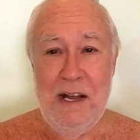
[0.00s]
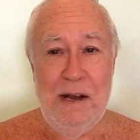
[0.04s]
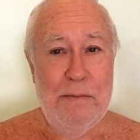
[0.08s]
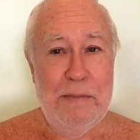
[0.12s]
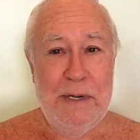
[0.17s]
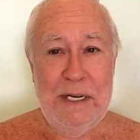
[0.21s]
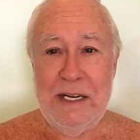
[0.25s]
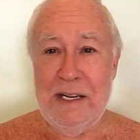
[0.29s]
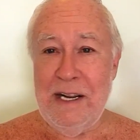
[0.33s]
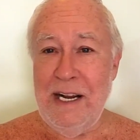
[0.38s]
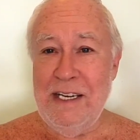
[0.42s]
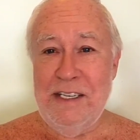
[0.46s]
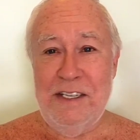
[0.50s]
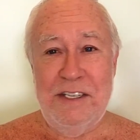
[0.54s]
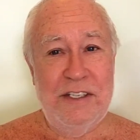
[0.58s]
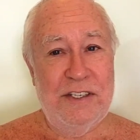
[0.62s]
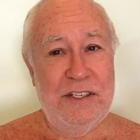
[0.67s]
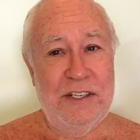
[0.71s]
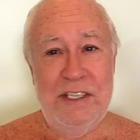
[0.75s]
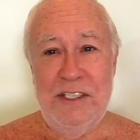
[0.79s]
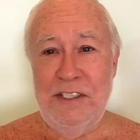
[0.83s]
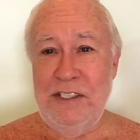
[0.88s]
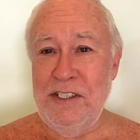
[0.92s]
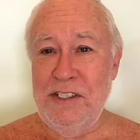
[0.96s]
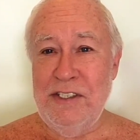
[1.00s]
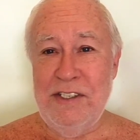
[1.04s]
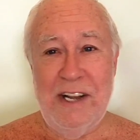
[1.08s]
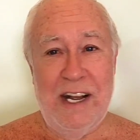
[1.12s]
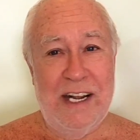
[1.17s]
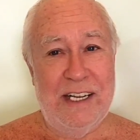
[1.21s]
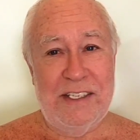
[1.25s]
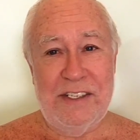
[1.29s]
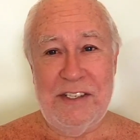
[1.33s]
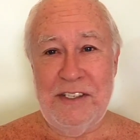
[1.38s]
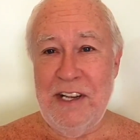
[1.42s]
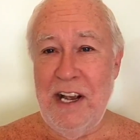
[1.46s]
But consciousness is
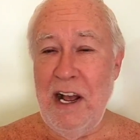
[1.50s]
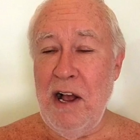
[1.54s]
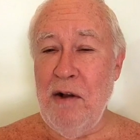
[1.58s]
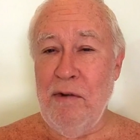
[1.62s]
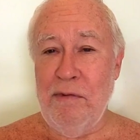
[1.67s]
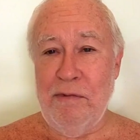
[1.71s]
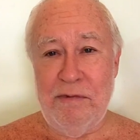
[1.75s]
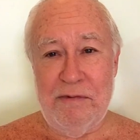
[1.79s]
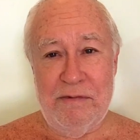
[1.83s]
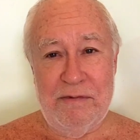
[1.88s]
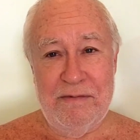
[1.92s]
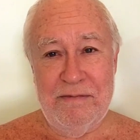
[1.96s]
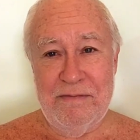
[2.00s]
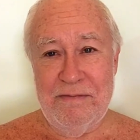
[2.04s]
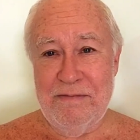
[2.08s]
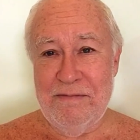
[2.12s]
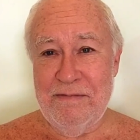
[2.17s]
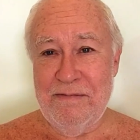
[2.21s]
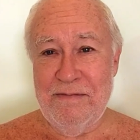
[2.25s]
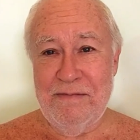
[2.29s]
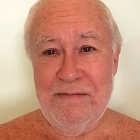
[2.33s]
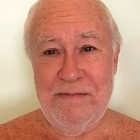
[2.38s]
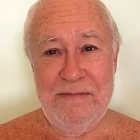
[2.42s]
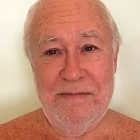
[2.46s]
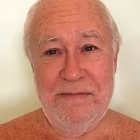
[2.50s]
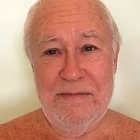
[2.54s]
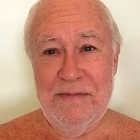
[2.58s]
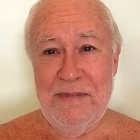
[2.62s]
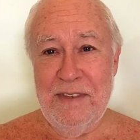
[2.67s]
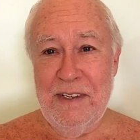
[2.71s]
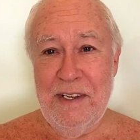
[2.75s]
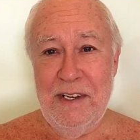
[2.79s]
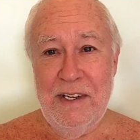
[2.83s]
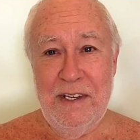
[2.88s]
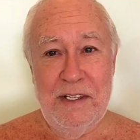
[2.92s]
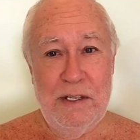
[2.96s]
not self.
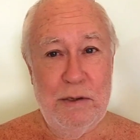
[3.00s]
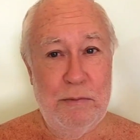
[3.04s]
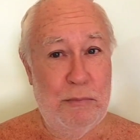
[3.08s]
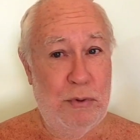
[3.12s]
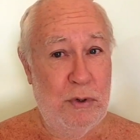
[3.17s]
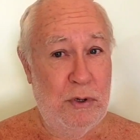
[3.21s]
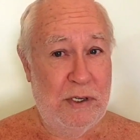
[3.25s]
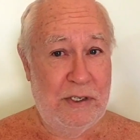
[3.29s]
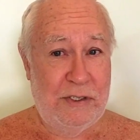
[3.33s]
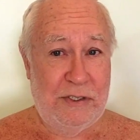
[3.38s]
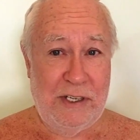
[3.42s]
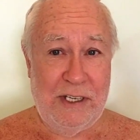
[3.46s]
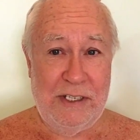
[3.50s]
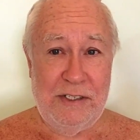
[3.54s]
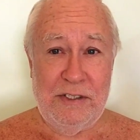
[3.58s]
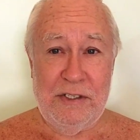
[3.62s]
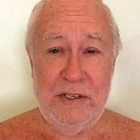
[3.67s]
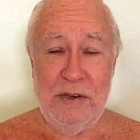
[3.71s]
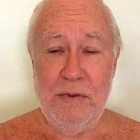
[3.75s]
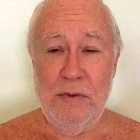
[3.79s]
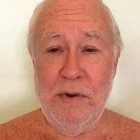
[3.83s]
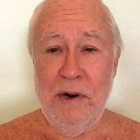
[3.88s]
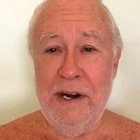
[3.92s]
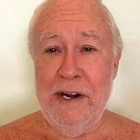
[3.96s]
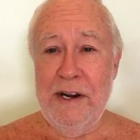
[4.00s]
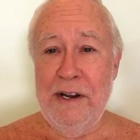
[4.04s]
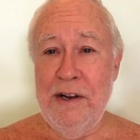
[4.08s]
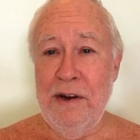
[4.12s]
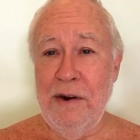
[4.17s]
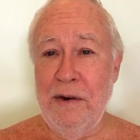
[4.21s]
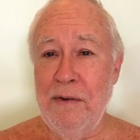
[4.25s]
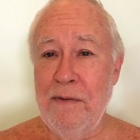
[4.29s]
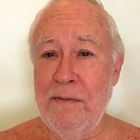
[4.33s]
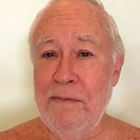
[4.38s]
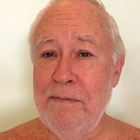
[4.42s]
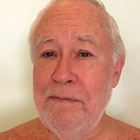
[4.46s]
The Buddha says so right here.